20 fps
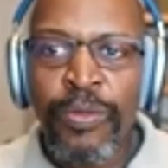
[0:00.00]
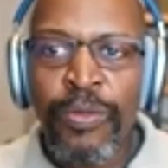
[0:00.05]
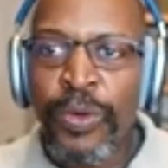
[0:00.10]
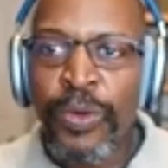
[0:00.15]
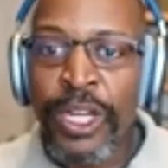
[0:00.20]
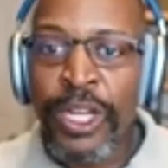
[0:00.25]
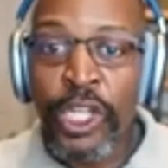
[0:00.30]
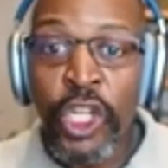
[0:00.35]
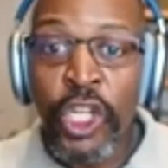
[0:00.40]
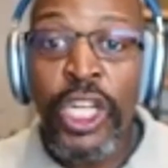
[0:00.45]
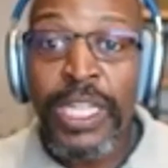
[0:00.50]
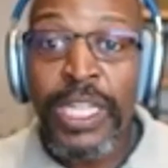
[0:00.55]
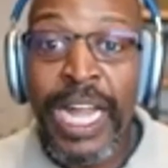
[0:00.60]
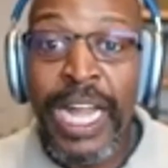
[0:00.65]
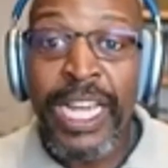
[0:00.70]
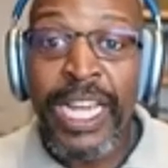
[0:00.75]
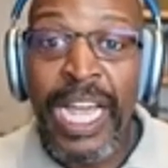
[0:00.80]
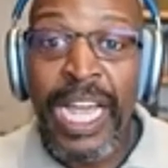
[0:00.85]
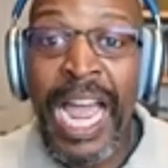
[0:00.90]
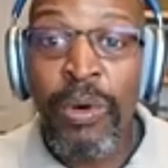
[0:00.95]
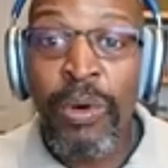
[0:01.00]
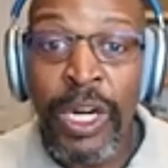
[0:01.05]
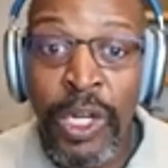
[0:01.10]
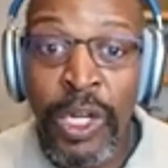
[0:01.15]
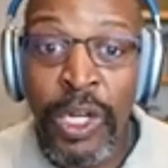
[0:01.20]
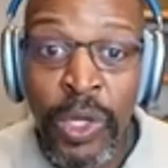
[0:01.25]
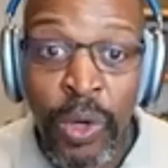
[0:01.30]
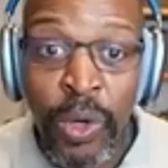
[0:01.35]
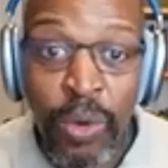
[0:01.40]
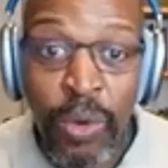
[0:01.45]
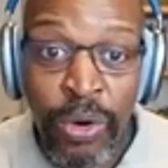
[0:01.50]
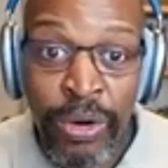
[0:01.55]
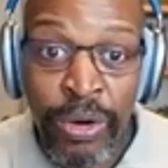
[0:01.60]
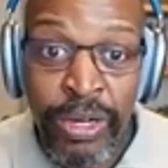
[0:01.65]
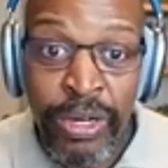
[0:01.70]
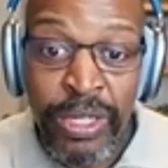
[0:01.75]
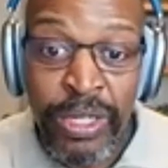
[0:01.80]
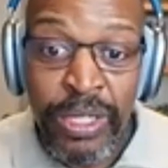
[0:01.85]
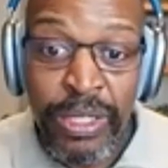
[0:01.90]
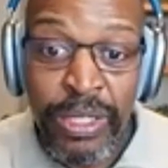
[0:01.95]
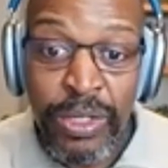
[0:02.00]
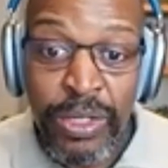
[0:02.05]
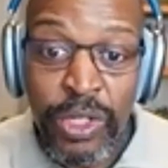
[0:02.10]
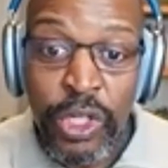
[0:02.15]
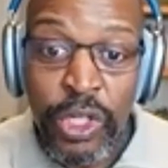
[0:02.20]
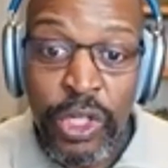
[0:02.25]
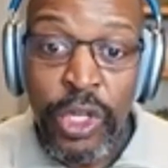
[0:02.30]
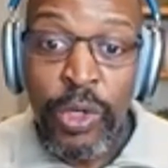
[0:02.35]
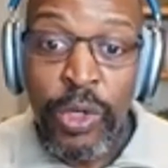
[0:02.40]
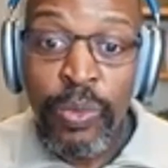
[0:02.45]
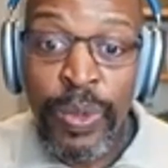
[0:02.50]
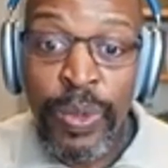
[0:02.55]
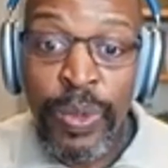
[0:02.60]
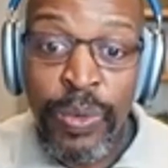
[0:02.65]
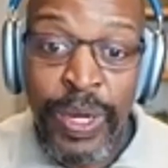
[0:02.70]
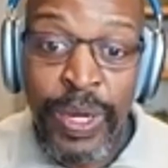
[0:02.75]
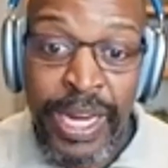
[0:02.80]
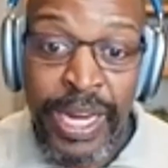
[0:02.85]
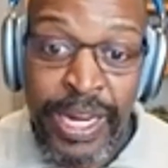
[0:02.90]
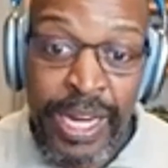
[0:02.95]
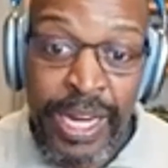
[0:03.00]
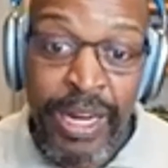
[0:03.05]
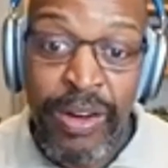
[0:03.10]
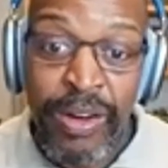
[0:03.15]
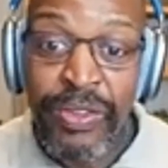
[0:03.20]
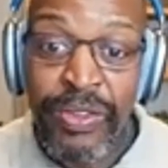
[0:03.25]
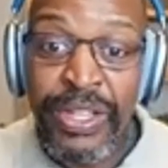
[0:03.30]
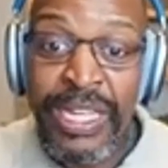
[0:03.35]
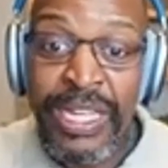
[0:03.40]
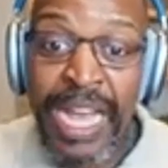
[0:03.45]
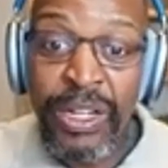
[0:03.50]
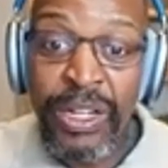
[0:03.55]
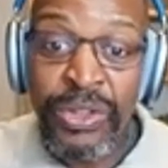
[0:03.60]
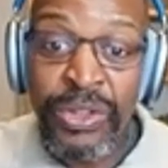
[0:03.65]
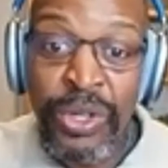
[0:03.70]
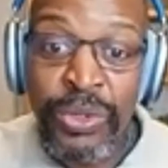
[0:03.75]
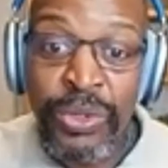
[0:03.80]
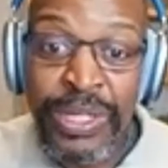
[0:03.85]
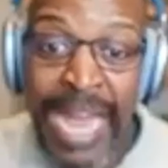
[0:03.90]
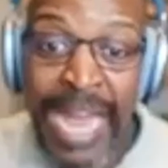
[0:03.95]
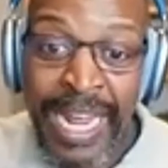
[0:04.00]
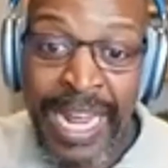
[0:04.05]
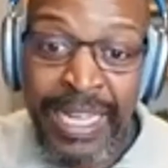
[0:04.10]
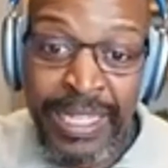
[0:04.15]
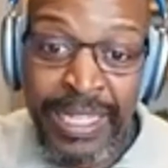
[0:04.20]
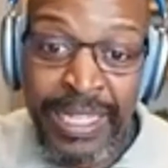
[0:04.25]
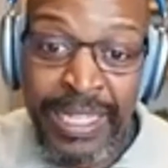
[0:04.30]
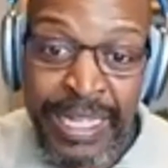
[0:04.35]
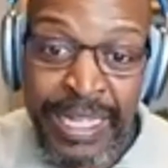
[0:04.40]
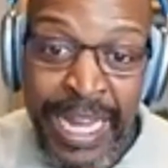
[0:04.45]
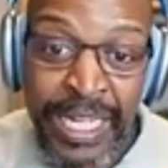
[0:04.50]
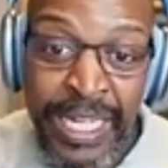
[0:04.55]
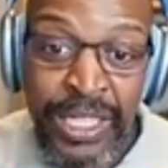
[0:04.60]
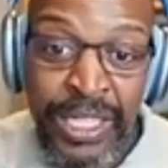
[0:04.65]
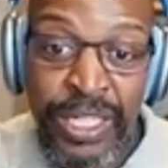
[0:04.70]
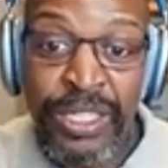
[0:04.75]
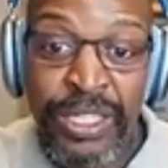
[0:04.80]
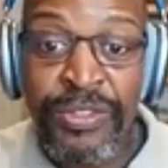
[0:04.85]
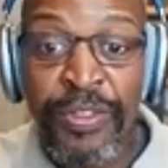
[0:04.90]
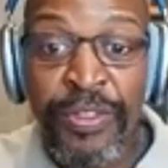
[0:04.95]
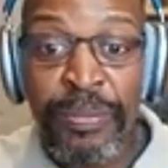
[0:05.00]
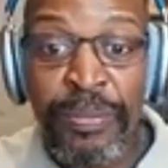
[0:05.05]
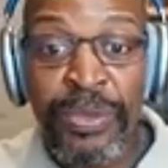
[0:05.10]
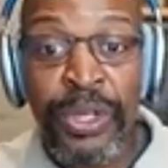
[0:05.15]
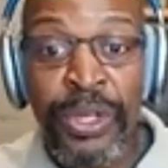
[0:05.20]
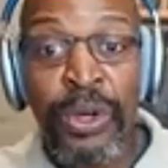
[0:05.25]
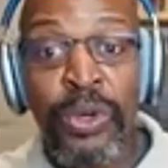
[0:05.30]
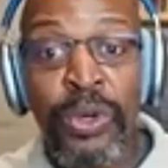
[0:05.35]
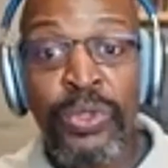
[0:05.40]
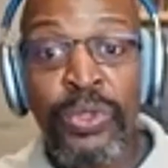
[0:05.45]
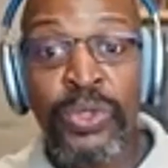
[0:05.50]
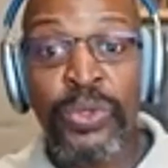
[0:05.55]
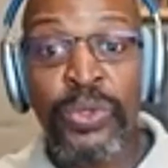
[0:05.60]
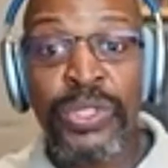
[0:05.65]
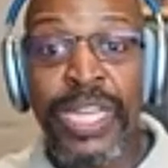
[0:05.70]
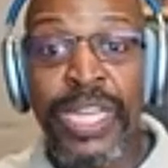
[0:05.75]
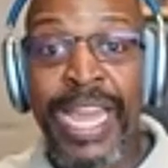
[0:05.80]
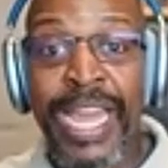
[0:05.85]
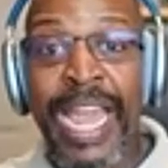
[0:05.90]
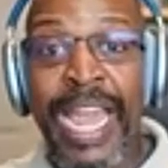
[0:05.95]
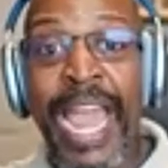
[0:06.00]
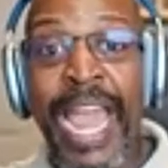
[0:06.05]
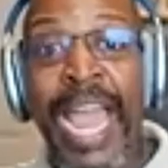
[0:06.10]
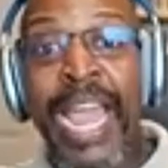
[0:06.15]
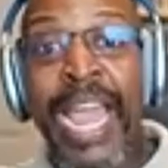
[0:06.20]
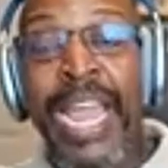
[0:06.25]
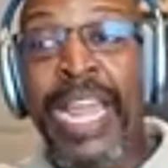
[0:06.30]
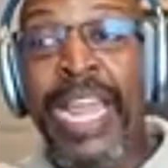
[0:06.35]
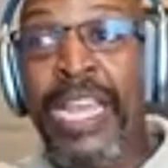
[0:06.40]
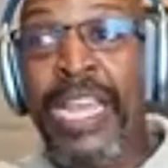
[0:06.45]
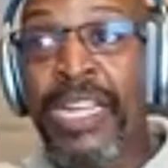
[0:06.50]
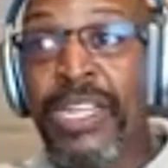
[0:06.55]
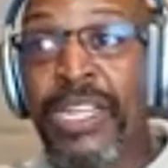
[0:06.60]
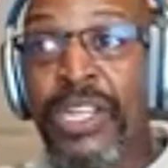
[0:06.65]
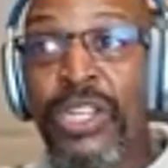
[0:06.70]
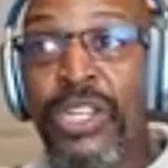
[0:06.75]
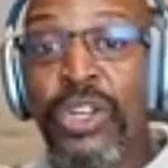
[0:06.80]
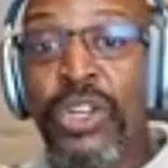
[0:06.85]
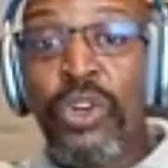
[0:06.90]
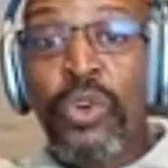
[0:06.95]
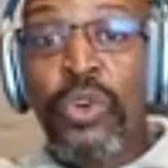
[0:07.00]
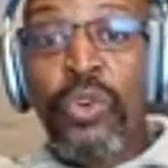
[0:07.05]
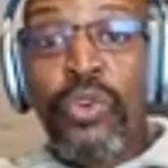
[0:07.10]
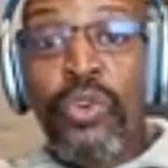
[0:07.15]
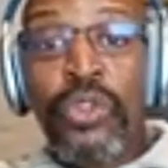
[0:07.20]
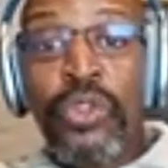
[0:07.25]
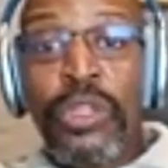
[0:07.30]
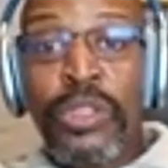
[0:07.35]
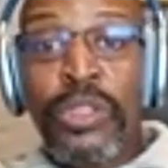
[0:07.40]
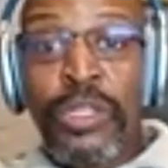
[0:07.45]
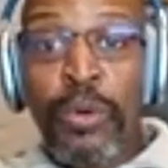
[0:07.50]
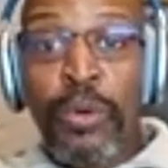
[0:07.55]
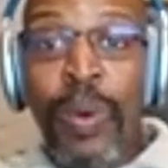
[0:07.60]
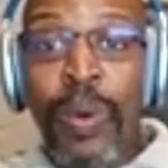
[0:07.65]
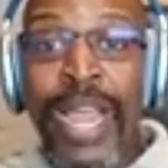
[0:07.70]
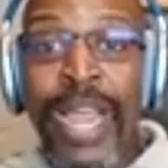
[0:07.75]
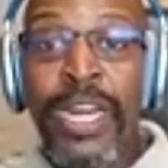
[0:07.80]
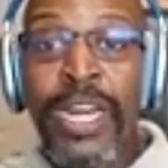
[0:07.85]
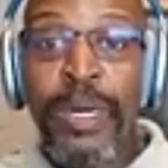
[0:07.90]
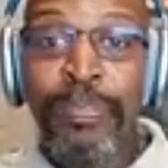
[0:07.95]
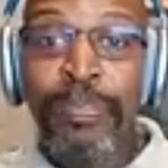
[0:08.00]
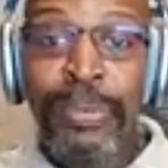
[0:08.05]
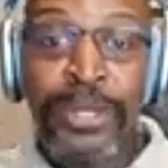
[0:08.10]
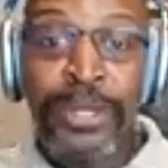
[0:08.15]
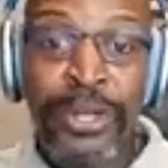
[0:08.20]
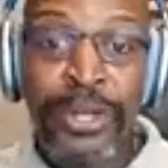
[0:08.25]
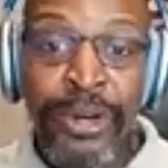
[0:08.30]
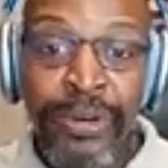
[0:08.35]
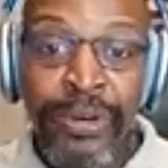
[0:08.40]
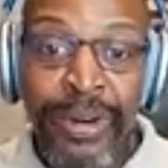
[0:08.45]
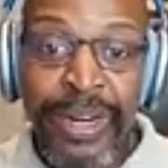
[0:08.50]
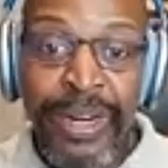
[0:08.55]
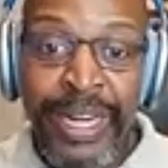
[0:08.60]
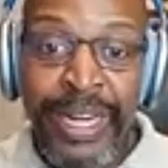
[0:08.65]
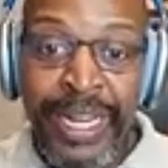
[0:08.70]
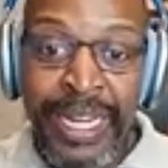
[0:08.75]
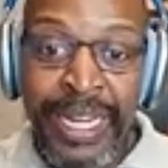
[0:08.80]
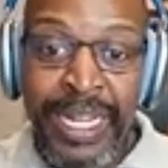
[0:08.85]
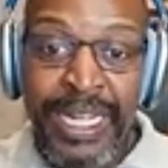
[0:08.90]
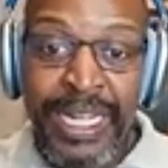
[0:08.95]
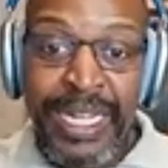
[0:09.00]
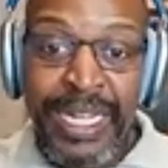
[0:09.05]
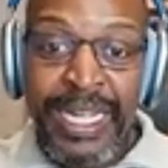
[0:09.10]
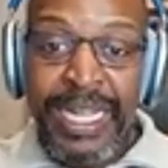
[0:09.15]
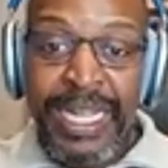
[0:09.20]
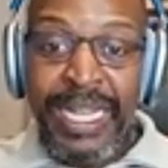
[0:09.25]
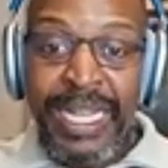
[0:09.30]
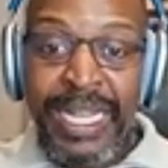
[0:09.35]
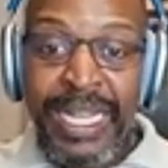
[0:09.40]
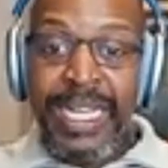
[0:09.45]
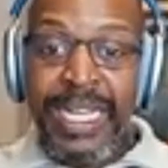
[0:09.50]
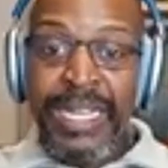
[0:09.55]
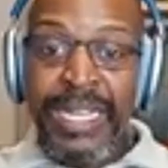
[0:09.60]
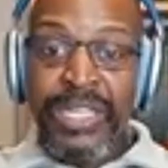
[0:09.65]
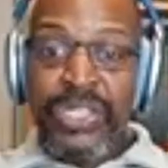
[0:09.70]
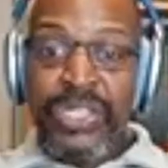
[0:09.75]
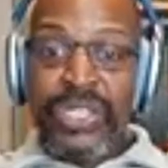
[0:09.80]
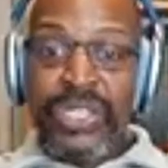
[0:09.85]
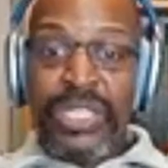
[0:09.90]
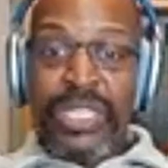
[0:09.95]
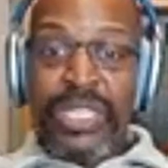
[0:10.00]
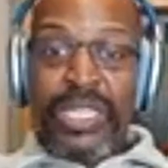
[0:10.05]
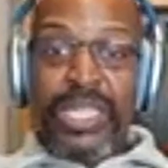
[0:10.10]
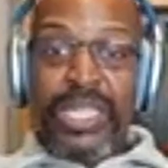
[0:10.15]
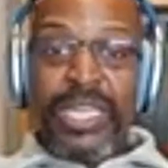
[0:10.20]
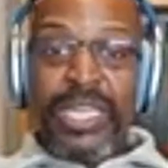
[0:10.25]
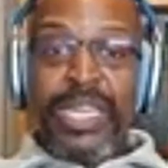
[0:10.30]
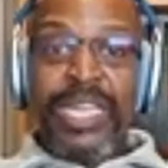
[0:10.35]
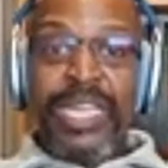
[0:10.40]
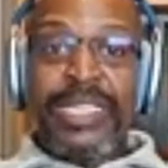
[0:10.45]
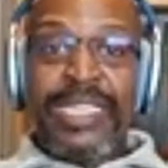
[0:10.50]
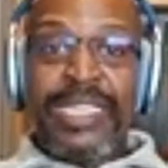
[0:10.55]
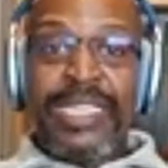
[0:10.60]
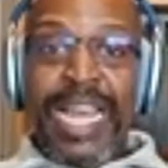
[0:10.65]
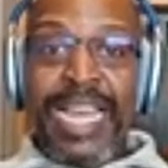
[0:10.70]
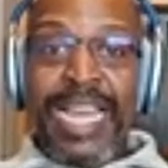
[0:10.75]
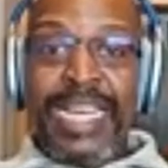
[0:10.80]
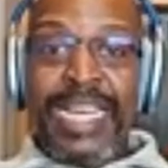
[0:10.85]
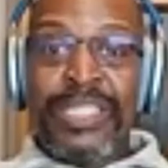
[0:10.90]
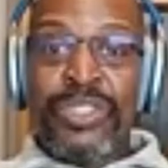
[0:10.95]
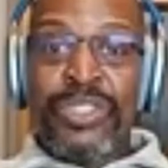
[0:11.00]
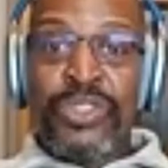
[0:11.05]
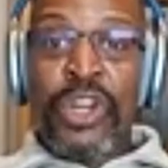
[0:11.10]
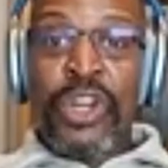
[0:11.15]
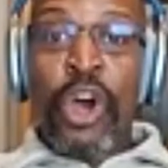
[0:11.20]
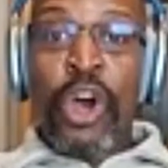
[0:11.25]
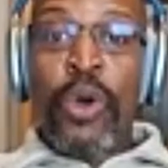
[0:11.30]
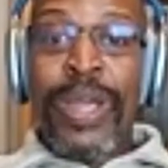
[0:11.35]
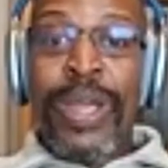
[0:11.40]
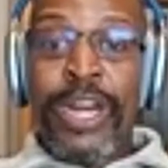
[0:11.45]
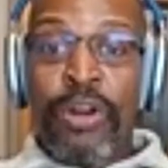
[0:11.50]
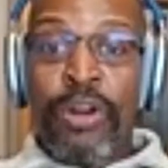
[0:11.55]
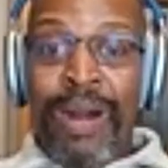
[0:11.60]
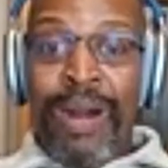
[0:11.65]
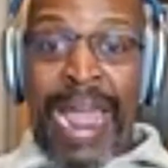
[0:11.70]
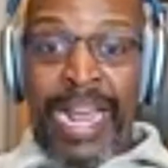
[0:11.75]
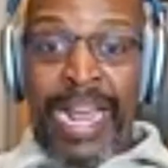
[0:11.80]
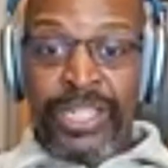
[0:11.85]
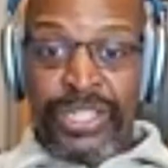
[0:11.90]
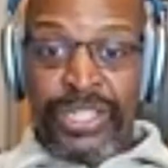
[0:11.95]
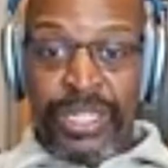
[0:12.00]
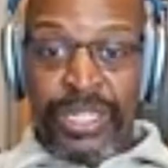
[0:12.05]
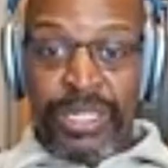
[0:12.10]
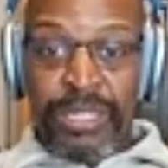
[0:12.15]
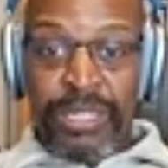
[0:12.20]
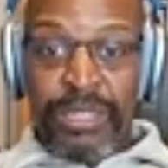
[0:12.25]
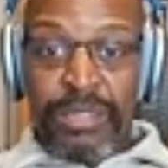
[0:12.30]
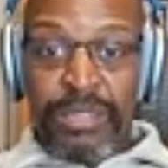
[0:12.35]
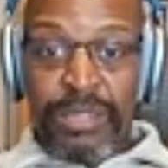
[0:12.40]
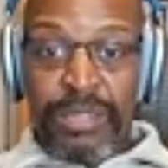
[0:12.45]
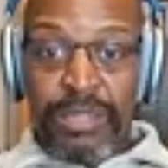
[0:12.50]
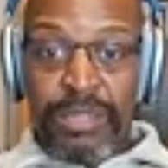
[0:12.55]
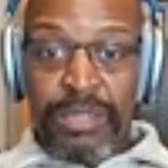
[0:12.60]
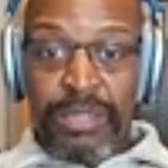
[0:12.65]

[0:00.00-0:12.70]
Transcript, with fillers: if we look like our Lord, we will hear the those accusations from those who say, "Hey, the way to purity is is is no interaction